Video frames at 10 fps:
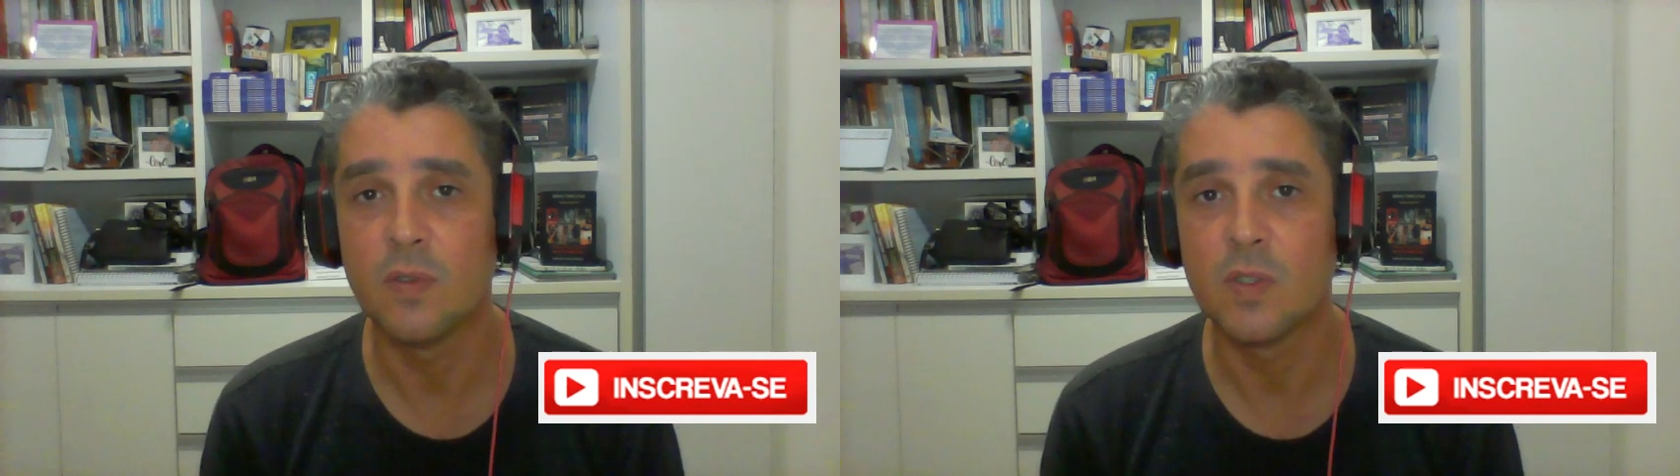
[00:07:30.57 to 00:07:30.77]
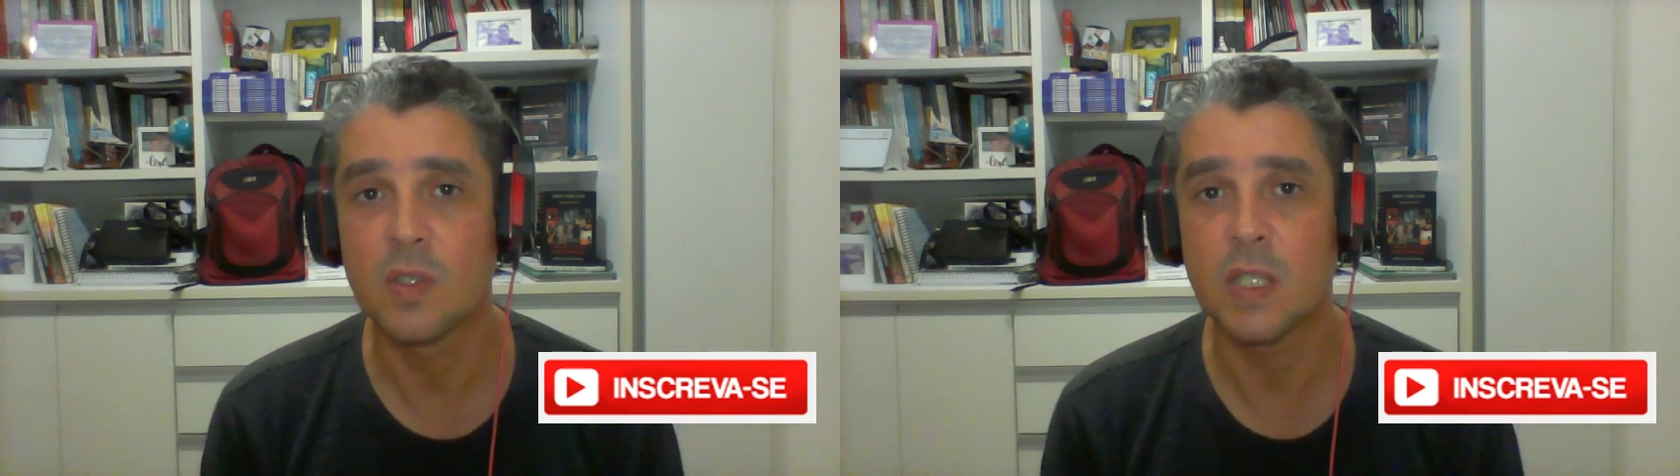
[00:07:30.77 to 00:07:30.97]

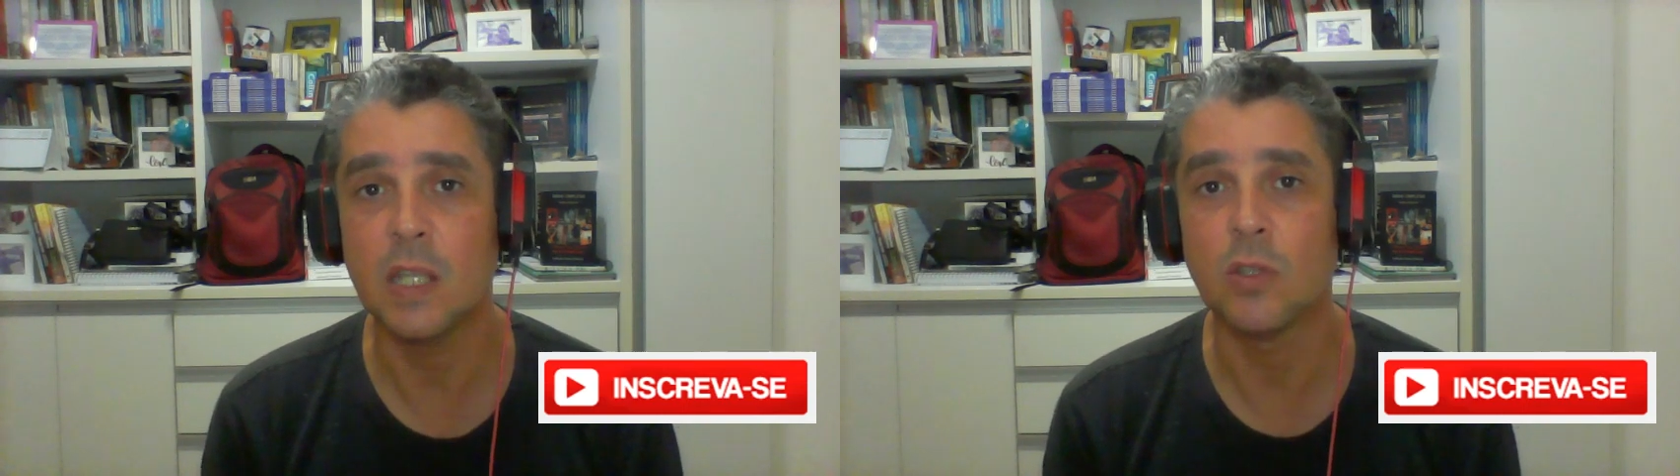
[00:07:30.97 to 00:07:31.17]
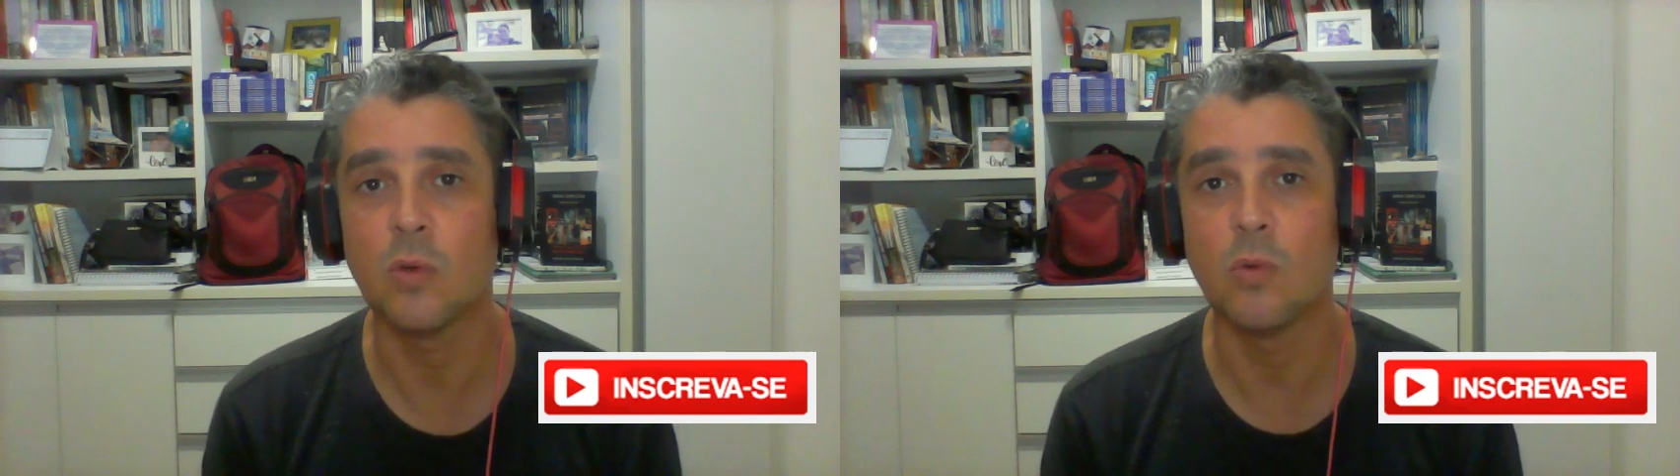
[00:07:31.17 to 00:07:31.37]

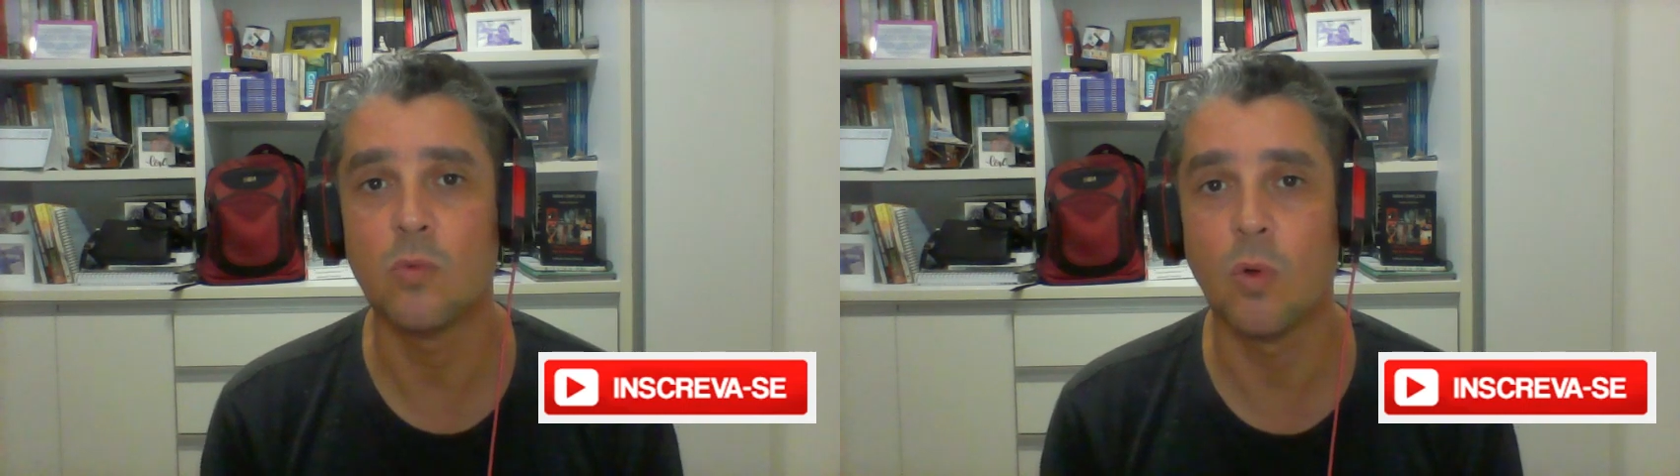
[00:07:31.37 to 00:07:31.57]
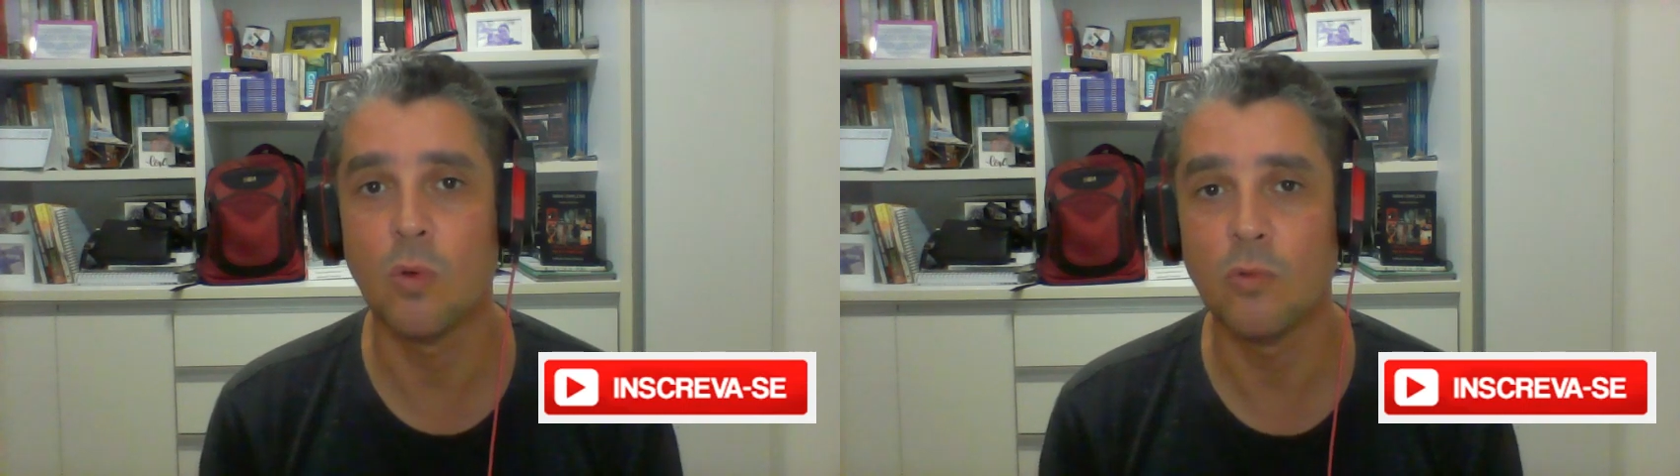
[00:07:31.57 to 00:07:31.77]
central
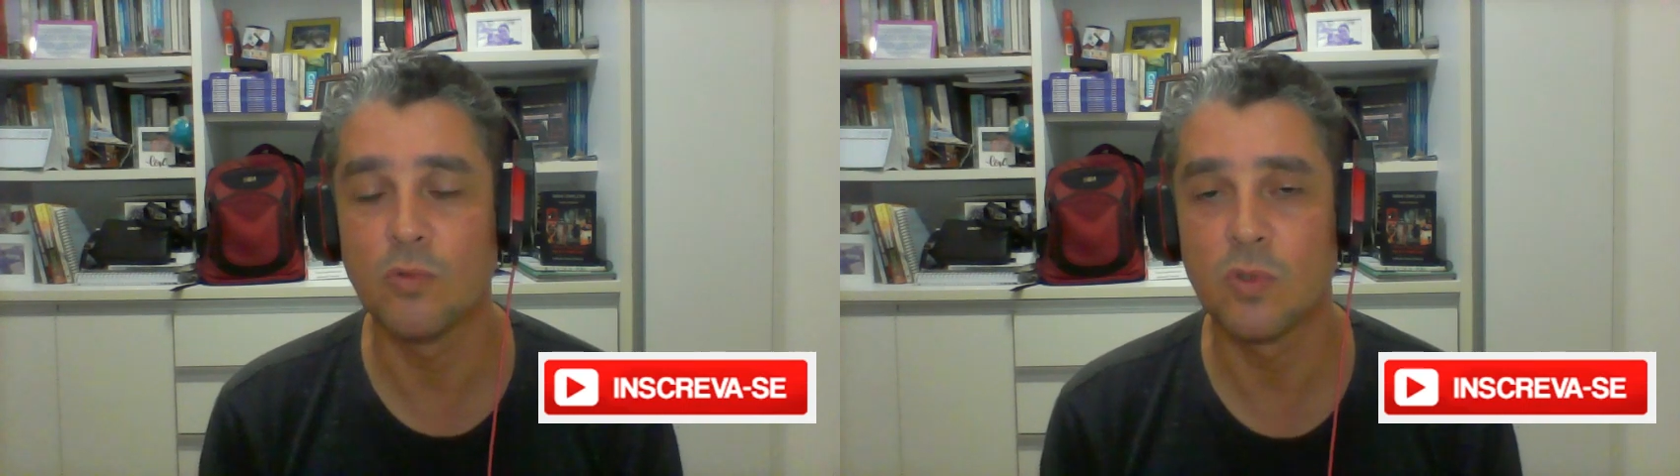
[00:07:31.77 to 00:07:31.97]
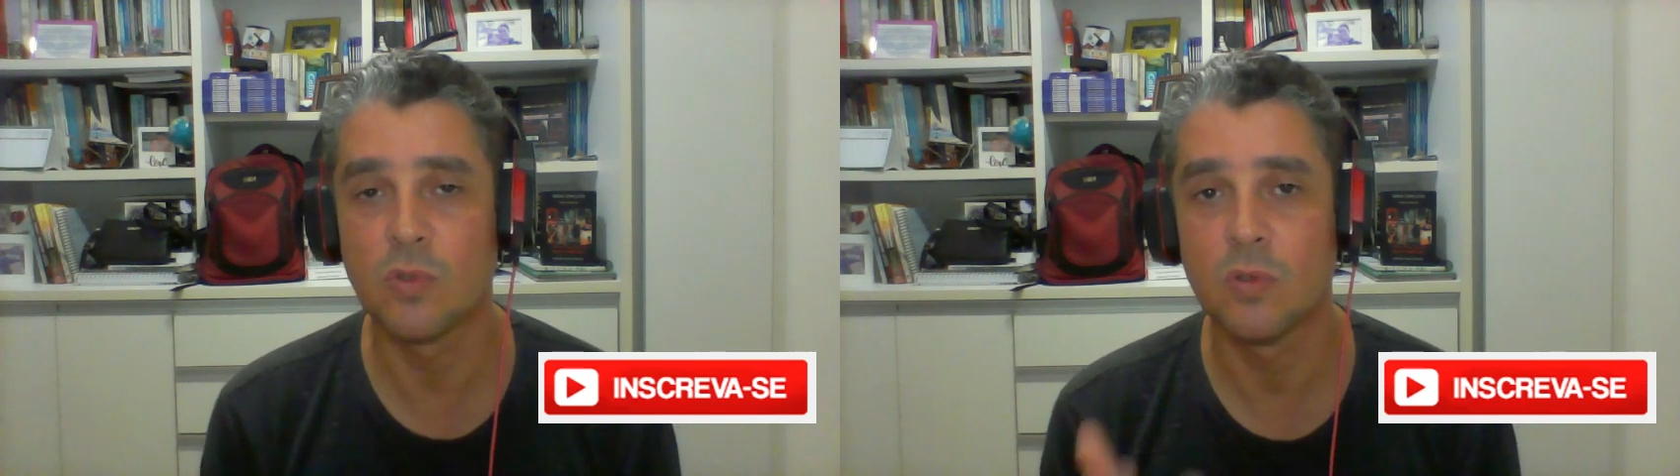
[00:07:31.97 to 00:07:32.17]
roles